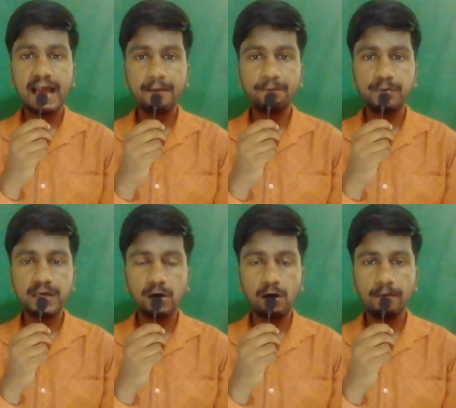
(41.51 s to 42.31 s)

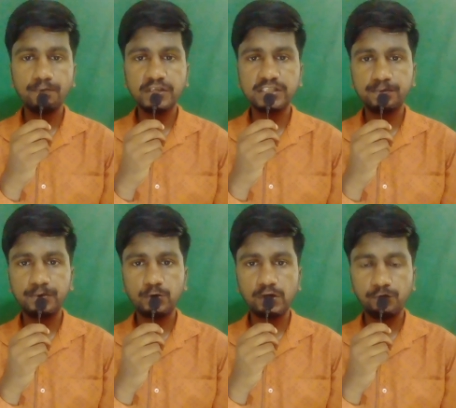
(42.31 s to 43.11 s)
happy on this
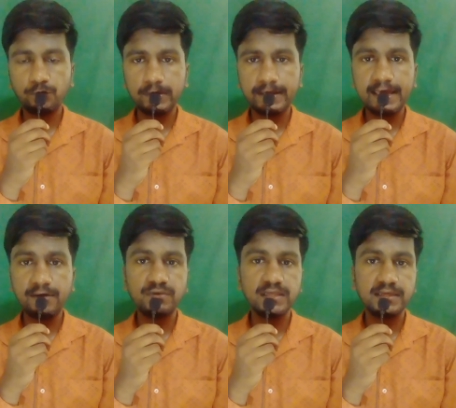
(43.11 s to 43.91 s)
beautiful
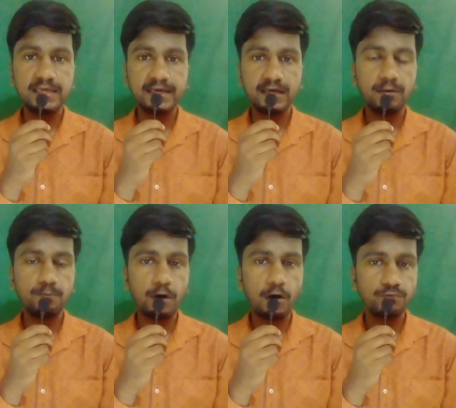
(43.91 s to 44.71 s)
day with the
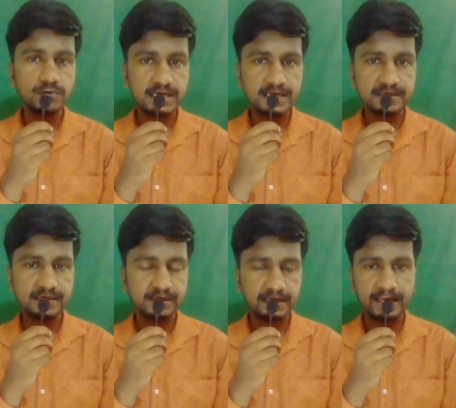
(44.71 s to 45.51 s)
help of
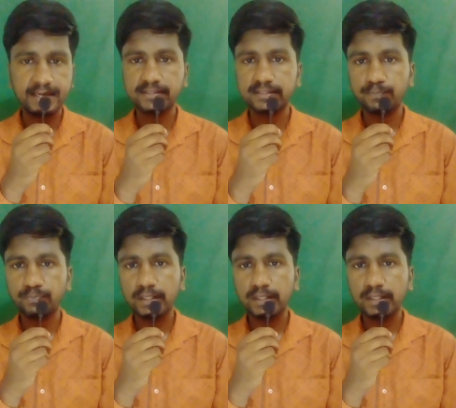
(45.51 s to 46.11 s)
Jesus' grace.